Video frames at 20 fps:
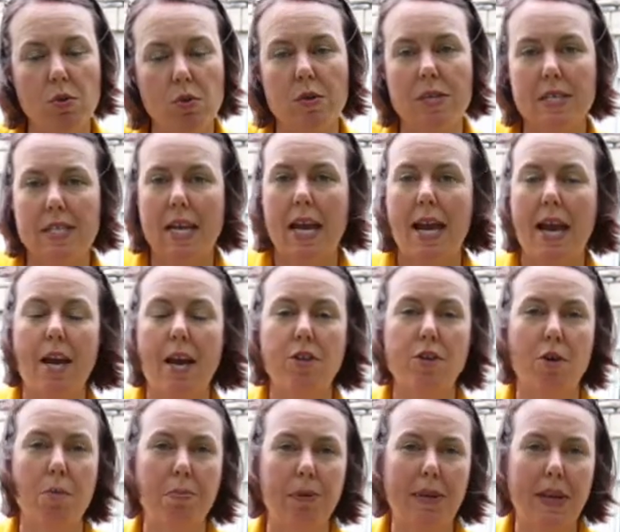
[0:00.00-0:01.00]
do is add
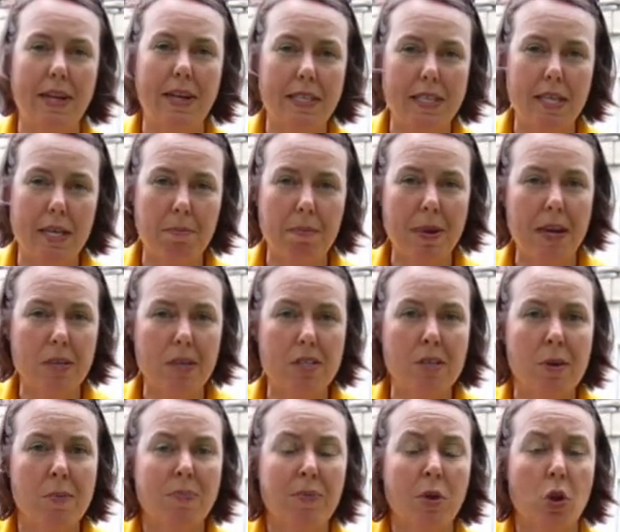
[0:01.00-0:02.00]
your planting
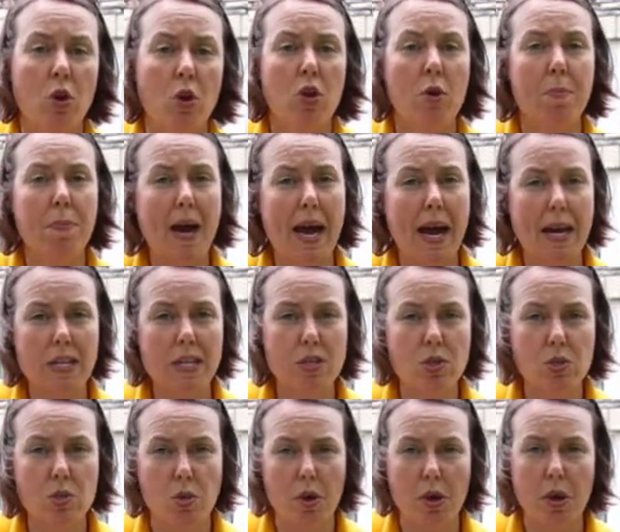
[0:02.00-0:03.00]
mix or your potting
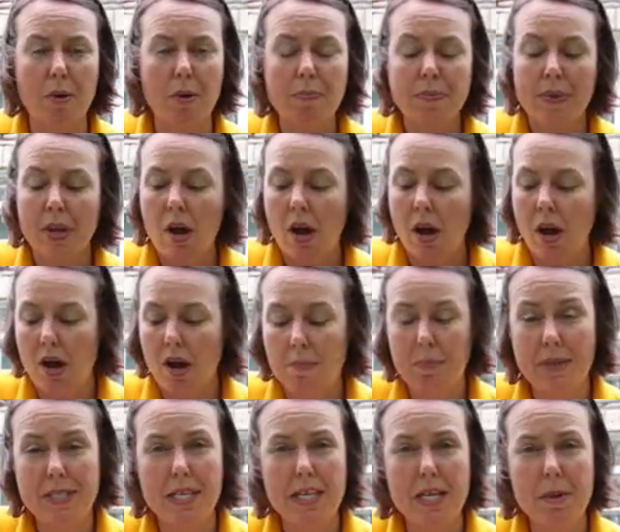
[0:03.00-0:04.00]
soil.
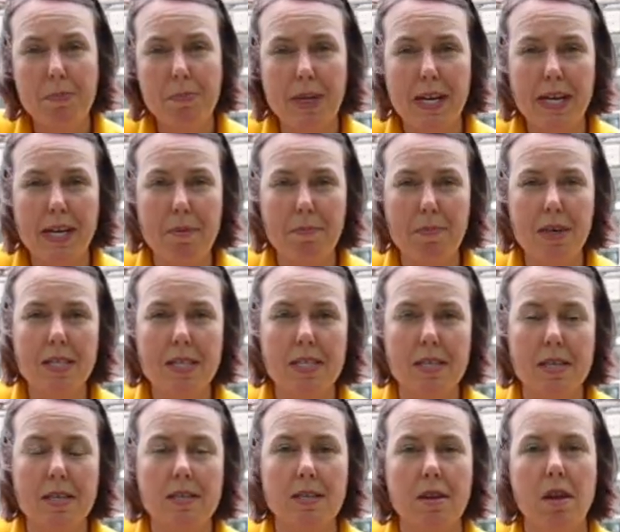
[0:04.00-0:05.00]
Petitti planting
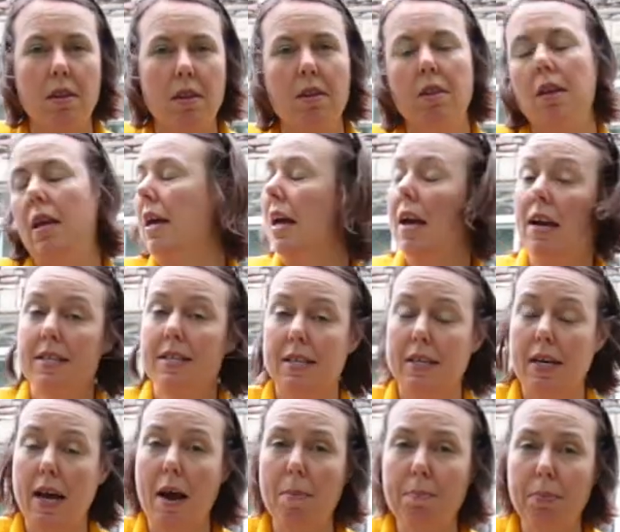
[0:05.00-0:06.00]
mix has a
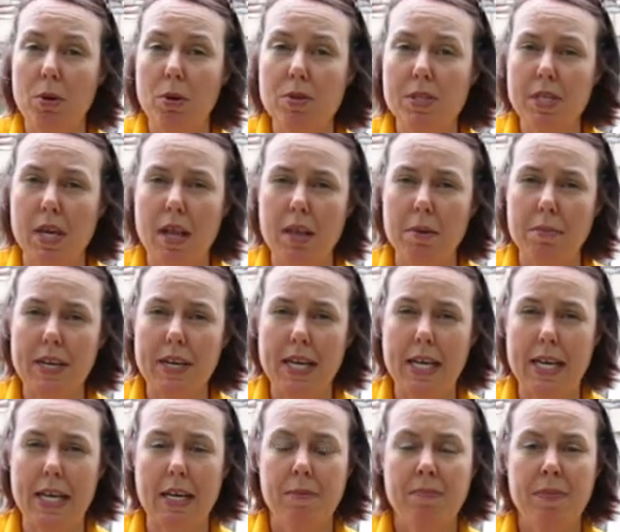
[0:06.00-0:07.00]
compost element
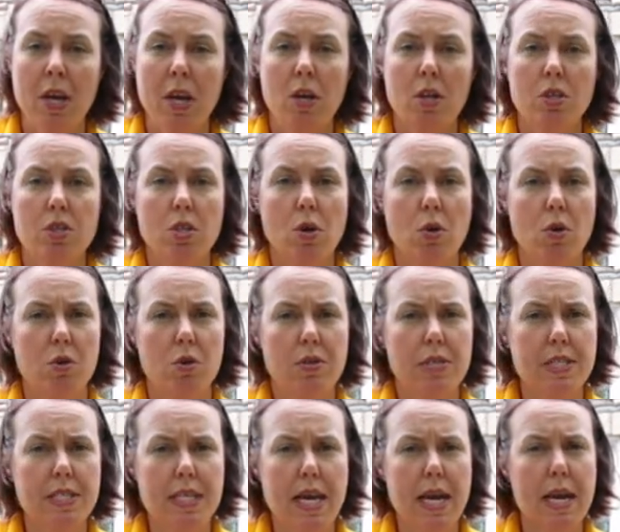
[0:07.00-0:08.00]
in it, so it'll
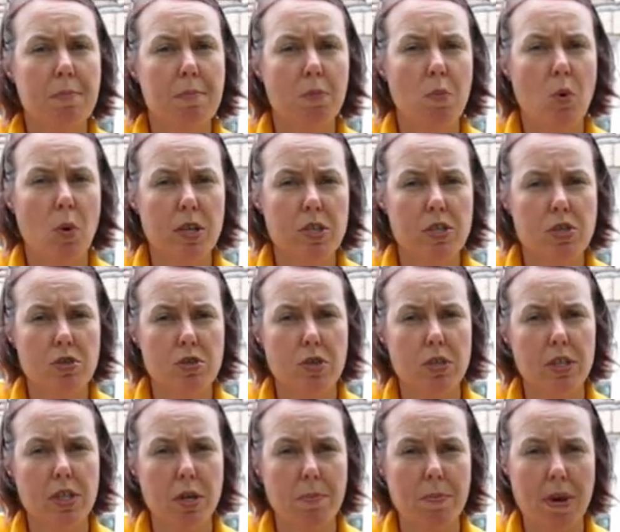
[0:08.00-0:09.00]
stay moisture
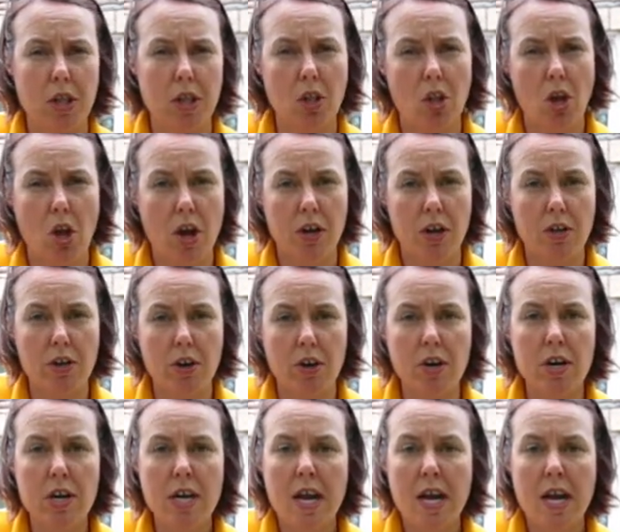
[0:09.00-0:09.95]
a little bit longer,